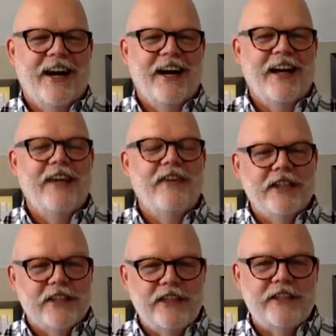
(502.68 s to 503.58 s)
even
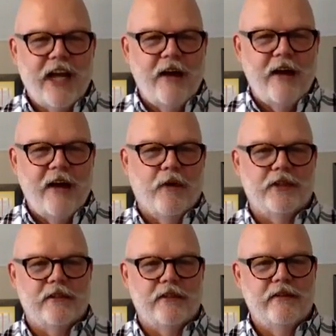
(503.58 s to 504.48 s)
as a staff
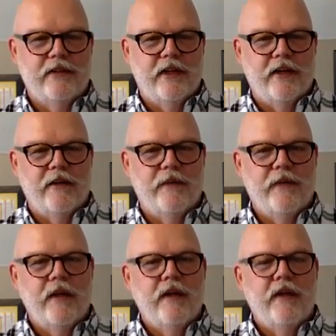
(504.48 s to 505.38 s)
person there
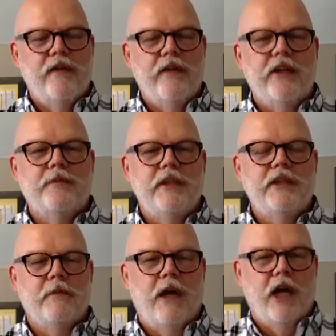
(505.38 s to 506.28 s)
has been
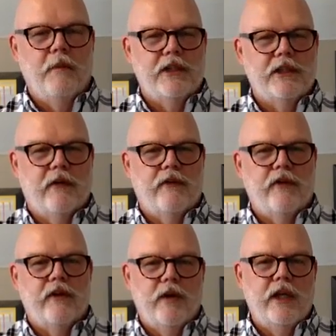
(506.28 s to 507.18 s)
some elements of it
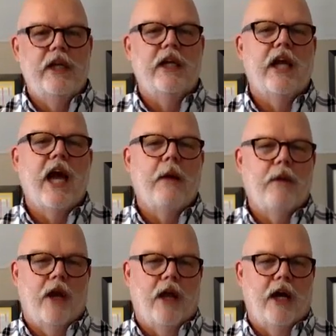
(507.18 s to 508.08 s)
that we need to
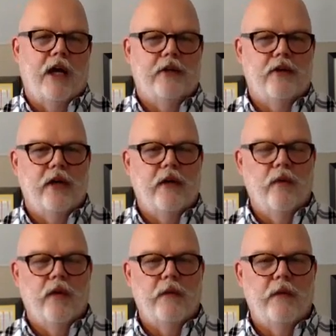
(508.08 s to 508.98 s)
capitalize on and
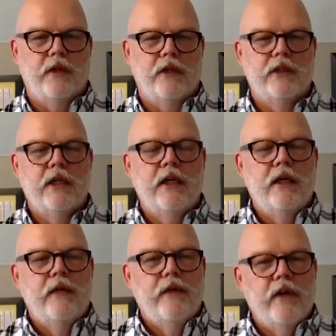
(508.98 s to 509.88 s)
really push.
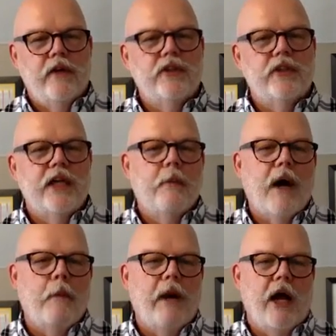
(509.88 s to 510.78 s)
The other is thinking
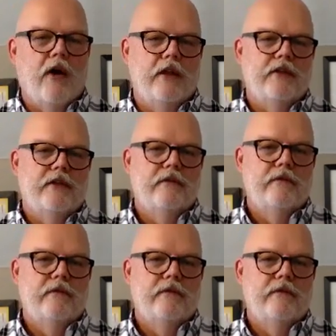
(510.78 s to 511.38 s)
about parents.